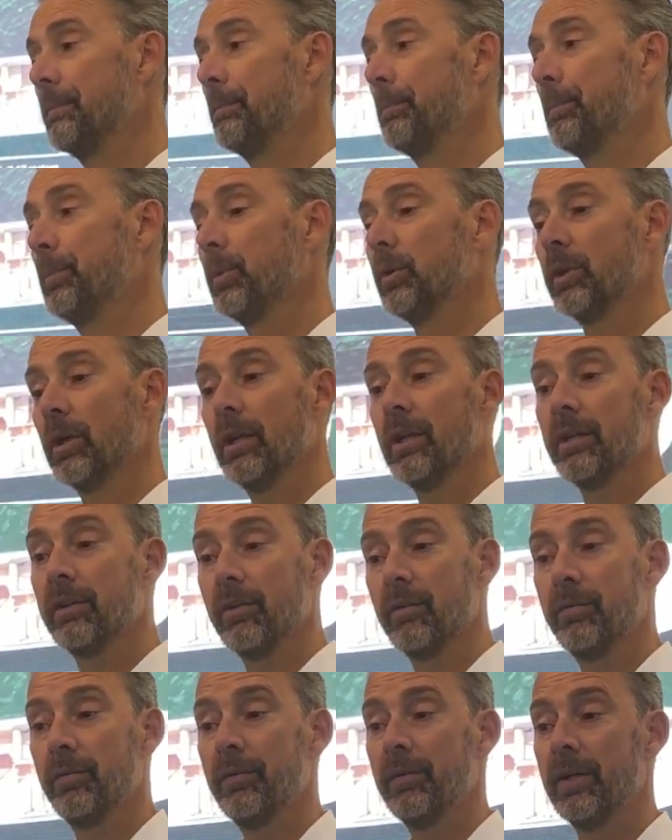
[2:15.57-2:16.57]
put a lot
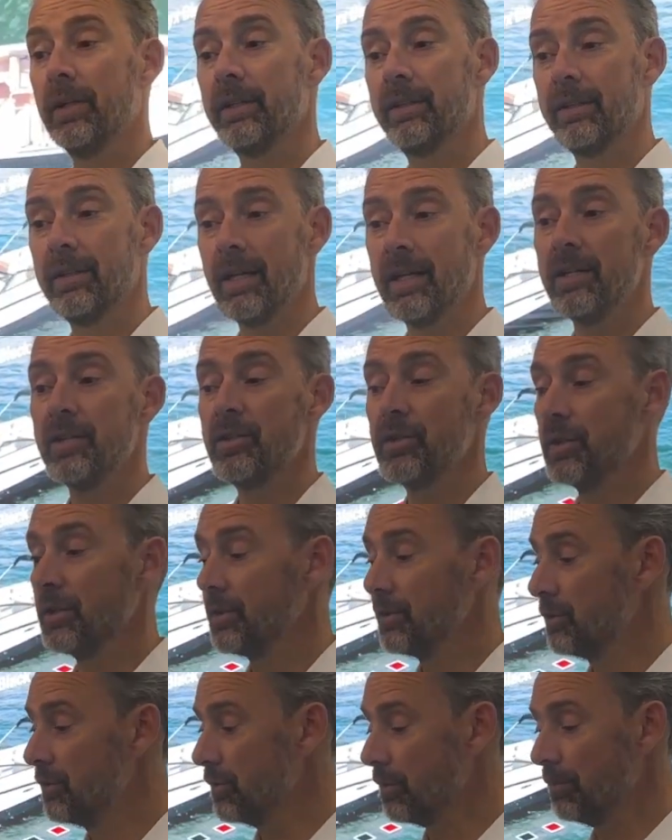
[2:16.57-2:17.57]
of
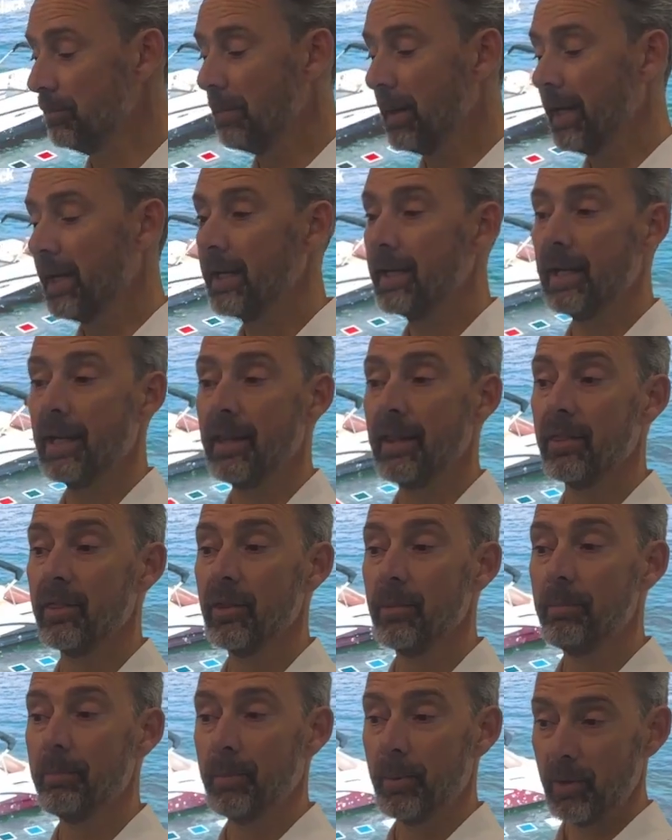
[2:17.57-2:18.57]
attention to making
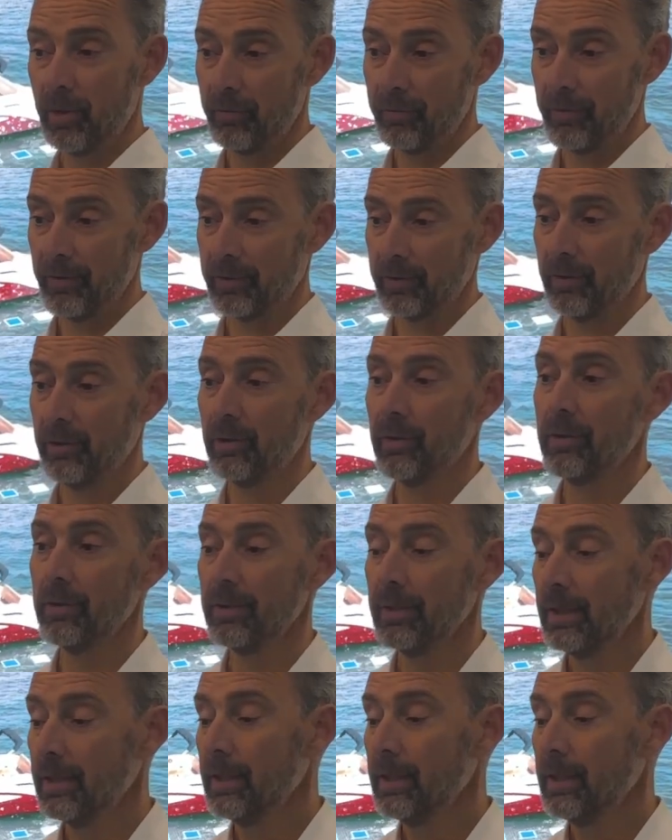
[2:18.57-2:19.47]
the perfect hull.